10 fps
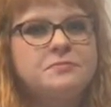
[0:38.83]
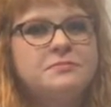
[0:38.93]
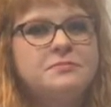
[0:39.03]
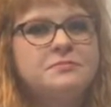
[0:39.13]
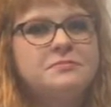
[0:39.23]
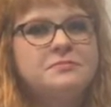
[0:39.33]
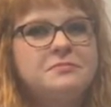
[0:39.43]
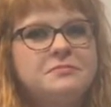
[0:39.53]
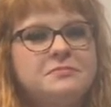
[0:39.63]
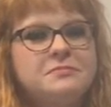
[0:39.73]

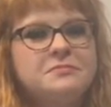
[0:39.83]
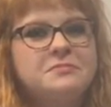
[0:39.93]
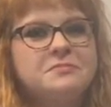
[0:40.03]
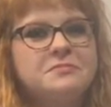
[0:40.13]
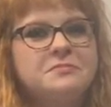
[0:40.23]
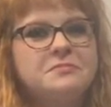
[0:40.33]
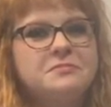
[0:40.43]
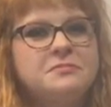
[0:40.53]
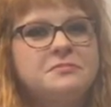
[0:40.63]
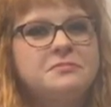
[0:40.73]

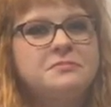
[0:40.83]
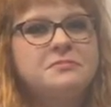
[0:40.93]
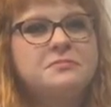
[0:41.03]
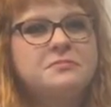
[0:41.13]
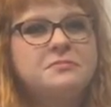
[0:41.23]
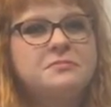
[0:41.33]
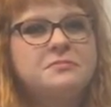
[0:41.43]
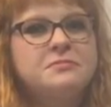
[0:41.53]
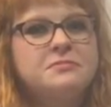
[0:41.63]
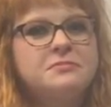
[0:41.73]

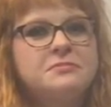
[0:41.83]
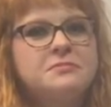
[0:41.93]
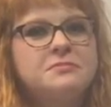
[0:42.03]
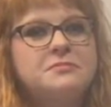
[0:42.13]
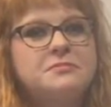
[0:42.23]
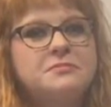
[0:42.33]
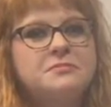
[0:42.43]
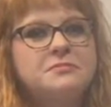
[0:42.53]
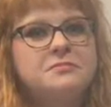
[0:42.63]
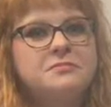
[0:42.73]

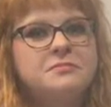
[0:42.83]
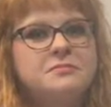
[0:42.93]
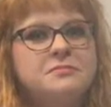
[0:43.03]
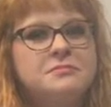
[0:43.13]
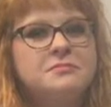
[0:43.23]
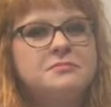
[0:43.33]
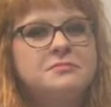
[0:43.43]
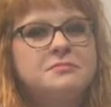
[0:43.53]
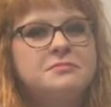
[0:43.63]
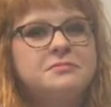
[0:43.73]

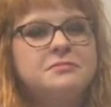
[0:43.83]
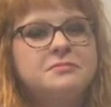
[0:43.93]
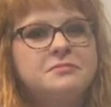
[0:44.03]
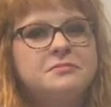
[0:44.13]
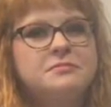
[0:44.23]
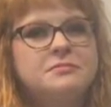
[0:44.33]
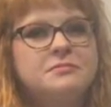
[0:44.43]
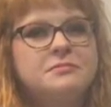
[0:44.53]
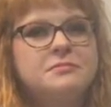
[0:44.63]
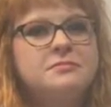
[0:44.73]

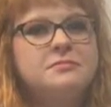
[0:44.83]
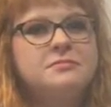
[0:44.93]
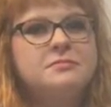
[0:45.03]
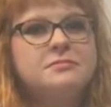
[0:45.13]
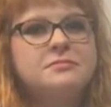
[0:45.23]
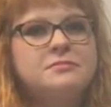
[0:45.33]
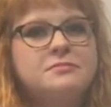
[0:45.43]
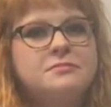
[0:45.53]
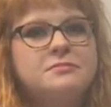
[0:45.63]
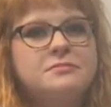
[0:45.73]

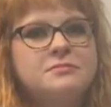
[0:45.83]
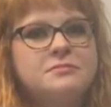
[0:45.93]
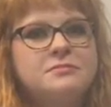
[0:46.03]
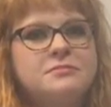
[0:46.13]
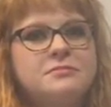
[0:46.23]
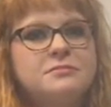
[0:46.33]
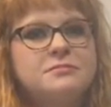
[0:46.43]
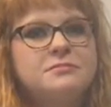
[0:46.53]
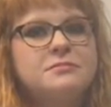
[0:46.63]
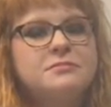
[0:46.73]
This person isn't speaking.